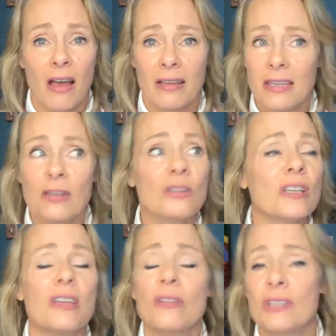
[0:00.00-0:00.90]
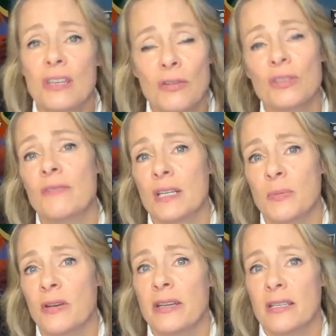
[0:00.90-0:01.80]
years and years and years of
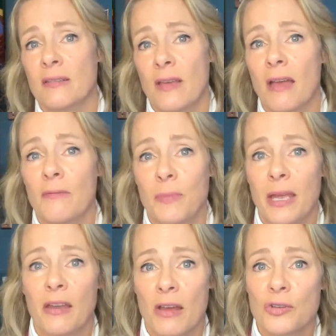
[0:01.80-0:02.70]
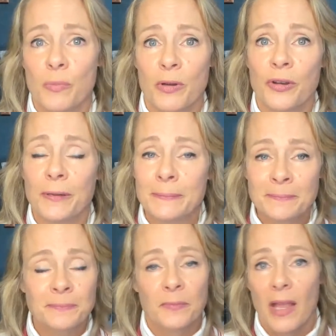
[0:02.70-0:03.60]
experiences of being an entrepreneur
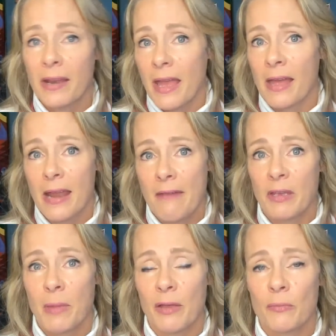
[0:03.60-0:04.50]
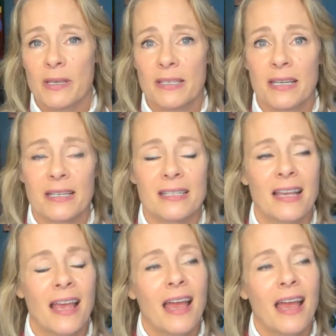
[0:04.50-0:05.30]
and having my own business.